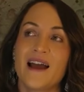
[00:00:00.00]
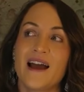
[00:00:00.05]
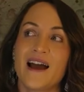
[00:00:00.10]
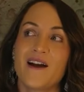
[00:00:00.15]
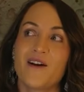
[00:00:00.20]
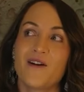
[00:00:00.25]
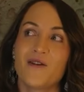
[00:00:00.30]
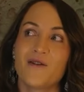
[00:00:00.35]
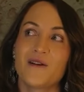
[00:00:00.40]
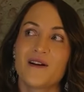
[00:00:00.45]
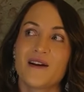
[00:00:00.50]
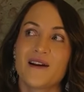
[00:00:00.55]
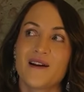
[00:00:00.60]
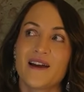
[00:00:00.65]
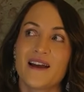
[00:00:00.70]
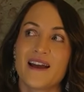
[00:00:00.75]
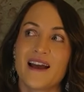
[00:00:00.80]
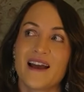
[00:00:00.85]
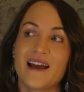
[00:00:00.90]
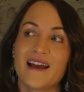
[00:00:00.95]
how
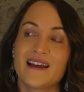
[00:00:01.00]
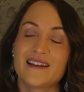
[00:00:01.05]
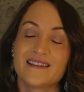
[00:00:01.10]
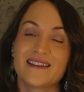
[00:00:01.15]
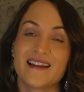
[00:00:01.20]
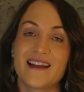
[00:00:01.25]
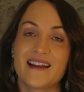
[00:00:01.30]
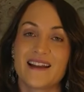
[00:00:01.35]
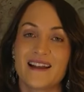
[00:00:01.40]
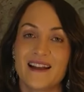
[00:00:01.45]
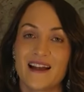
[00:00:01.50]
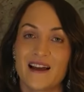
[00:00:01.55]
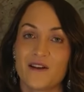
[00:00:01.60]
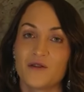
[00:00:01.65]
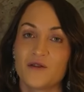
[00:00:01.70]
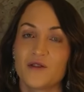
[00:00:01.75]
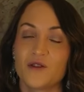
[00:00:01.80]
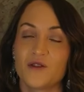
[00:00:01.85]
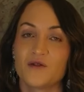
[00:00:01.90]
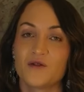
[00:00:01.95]
has that
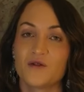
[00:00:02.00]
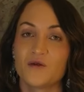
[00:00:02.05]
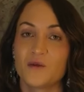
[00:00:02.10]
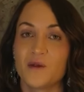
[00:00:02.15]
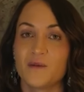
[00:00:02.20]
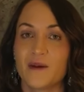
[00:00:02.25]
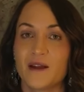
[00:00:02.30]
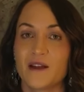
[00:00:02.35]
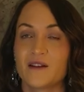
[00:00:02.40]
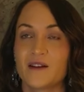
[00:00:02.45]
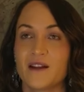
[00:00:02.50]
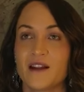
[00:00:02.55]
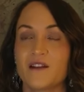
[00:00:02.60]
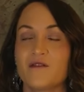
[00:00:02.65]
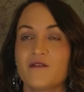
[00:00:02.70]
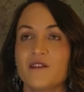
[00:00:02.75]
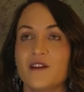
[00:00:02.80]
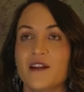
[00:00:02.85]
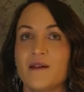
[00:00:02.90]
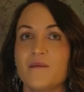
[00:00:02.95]
allowed you to be better there
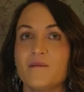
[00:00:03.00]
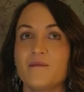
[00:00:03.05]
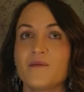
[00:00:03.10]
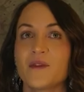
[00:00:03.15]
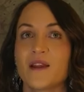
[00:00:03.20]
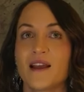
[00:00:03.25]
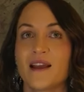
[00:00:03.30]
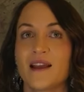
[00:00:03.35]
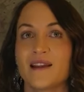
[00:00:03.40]
for them?